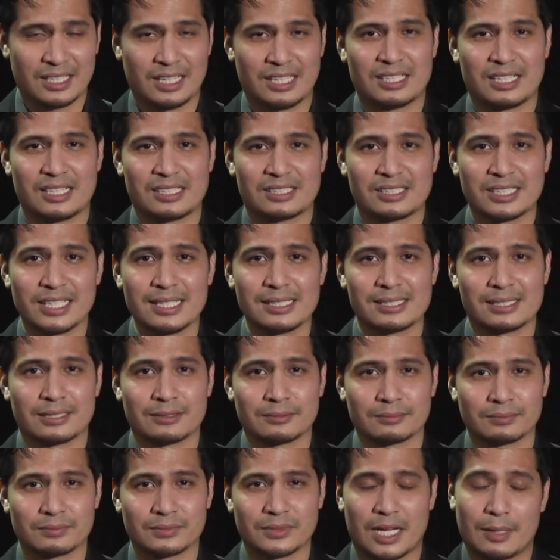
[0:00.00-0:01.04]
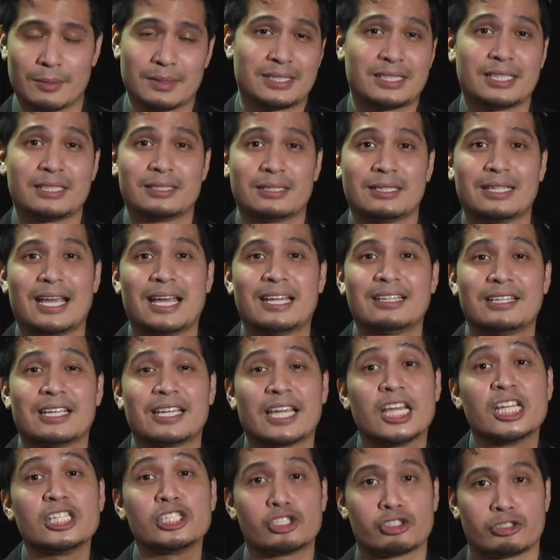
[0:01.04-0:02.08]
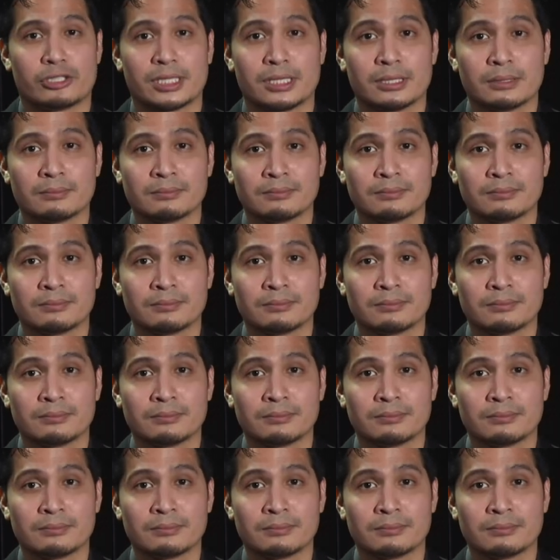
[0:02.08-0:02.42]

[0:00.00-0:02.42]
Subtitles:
injury.